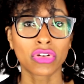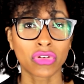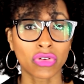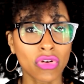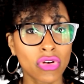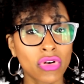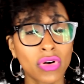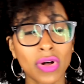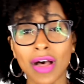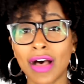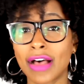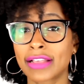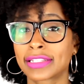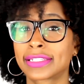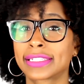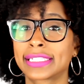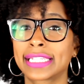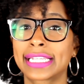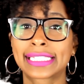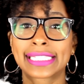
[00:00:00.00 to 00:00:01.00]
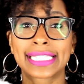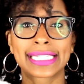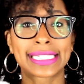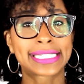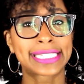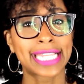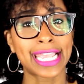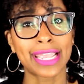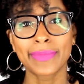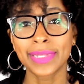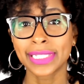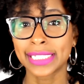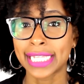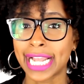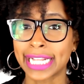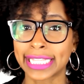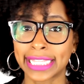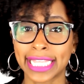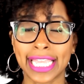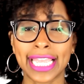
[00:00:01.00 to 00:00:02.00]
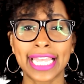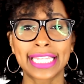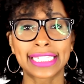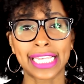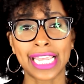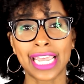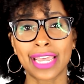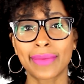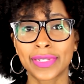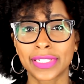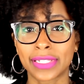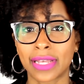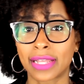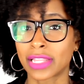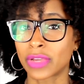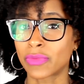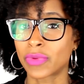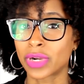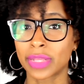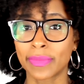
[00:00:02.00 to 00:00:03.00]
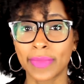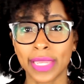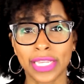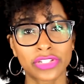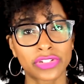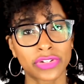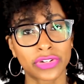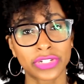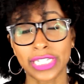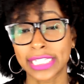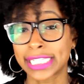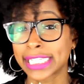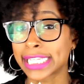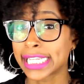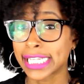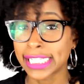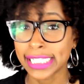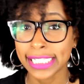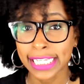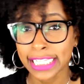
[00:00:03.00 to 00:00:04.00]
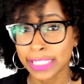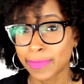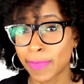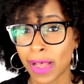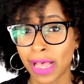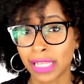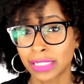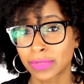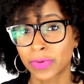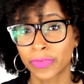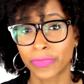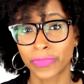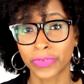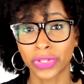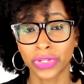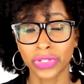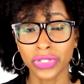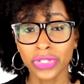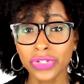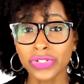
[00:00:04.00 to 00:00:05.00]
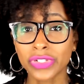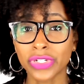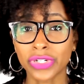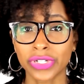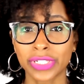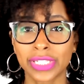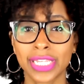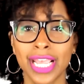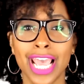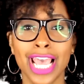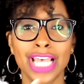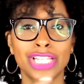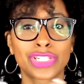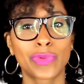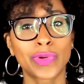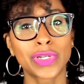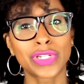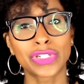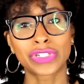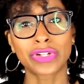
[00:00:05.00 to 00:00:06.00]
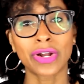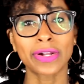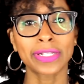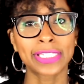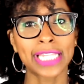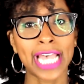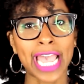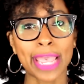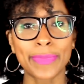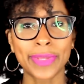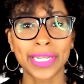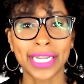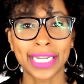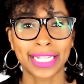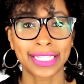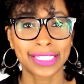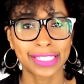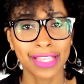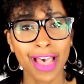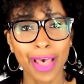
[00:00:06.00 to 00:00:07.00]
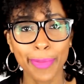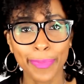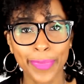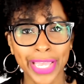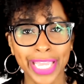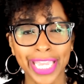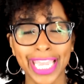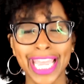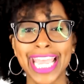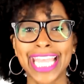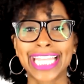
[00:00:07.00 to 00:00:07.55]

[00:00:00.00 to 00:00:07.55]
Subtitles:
Google also does the same exact thing as Amazon. They want to make search as easy as possible for their users. So when you start typing in a topic,